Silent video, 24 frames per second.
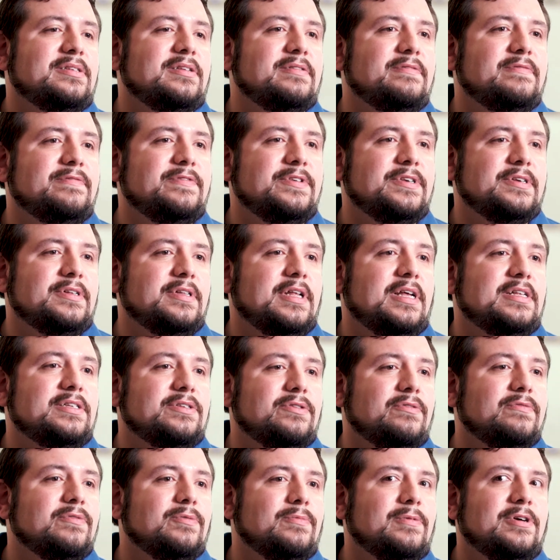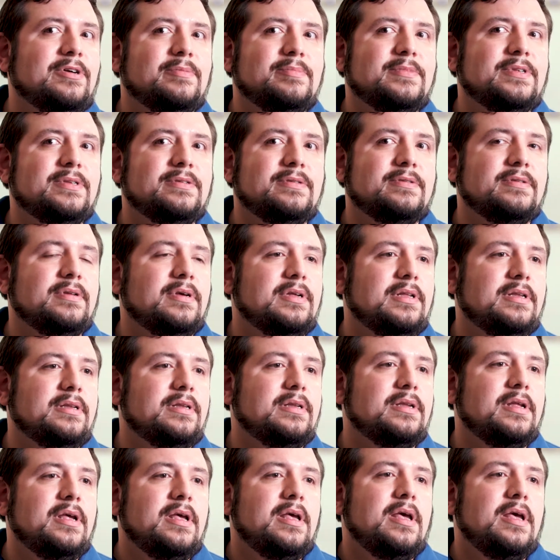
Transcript: can feel as overwhelmed and, and